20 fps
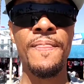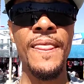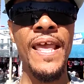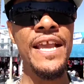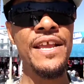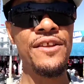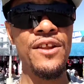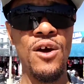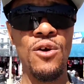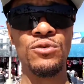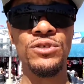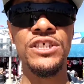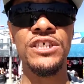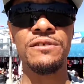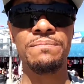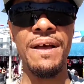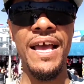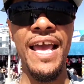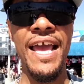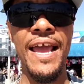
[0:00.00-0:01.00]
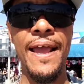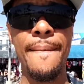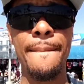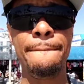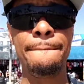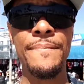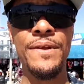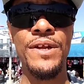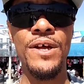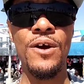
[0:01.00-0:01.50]
he knows he's bad,
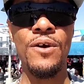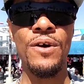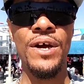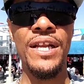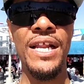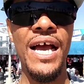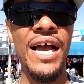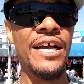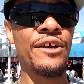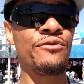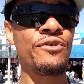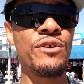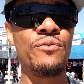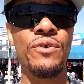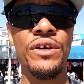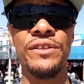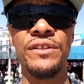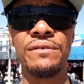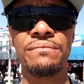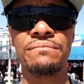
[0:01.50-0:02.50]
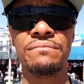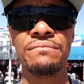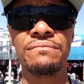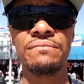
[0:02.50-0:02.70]
you know, and I agree with him.